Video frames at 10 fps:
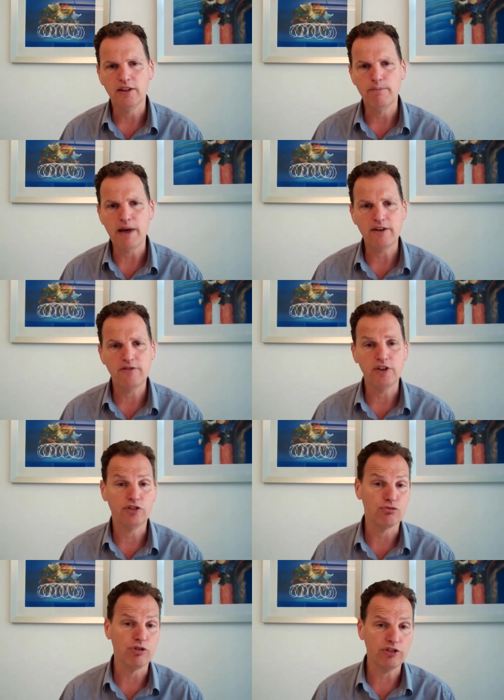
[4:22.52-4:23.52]

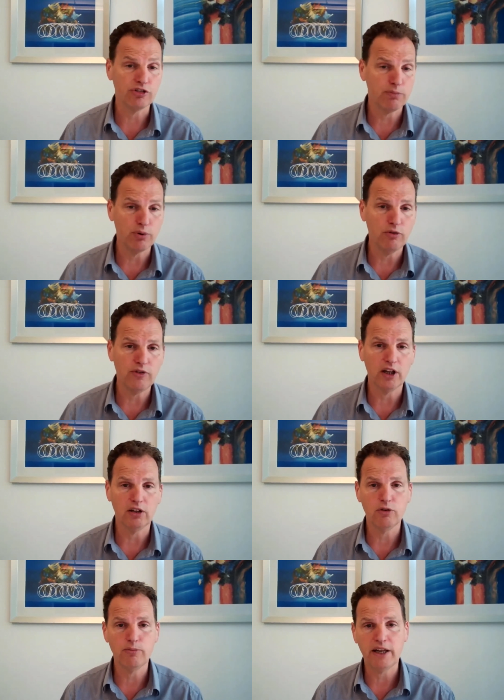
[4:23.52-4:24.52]
benefits risk profile of
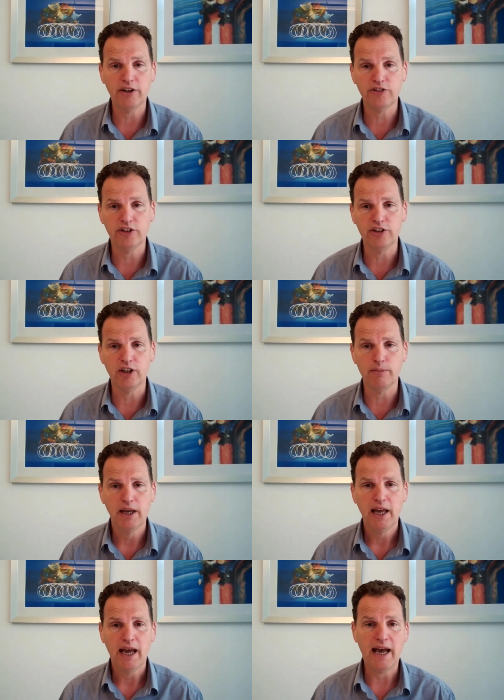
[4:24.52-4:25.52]
upadacitinib
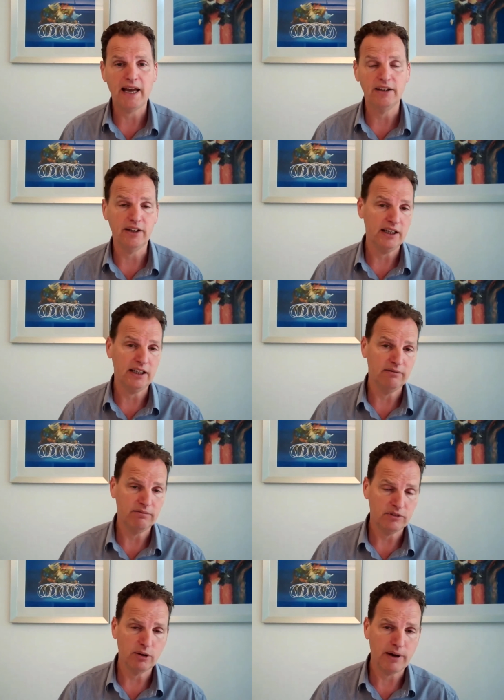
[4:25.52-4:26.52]
and
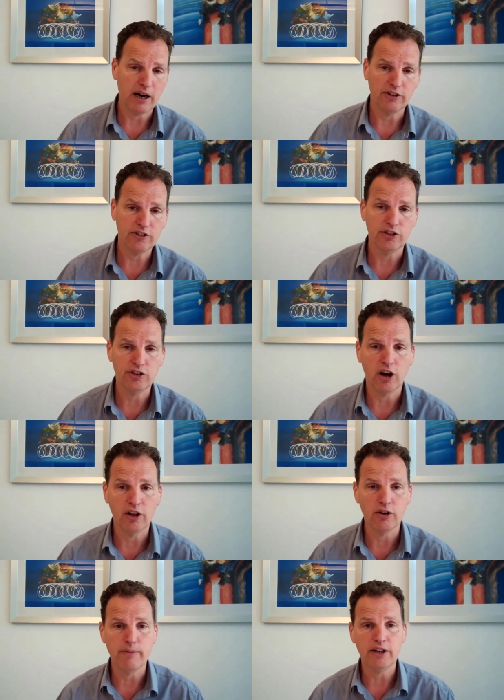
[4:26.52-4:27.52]
in comparison to
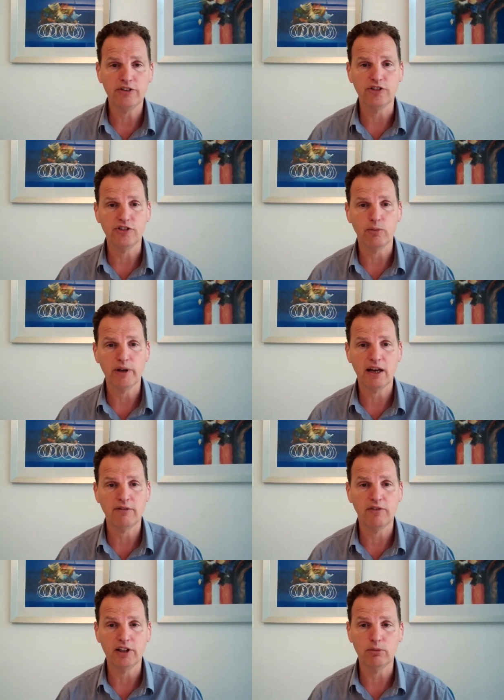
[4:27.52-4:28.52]
other medicines that we have
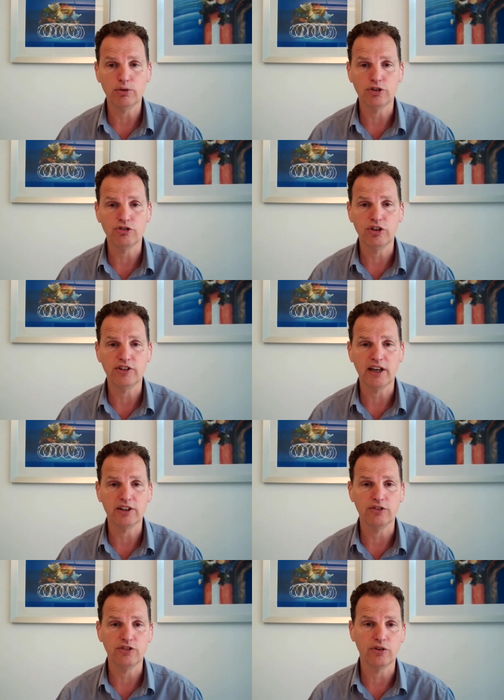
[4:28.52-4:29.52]
available to treat
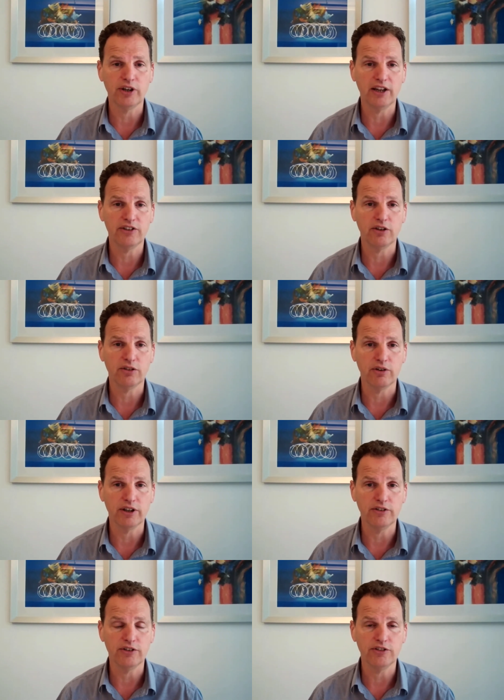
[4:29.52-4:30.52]
active psoriatic
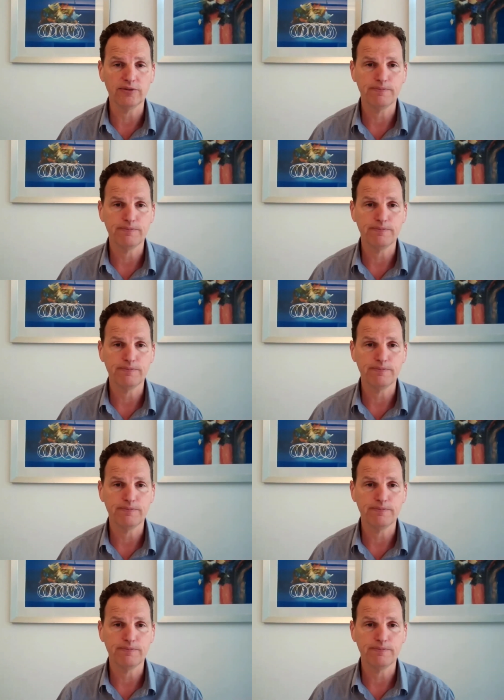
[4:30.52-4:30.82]
arthritis.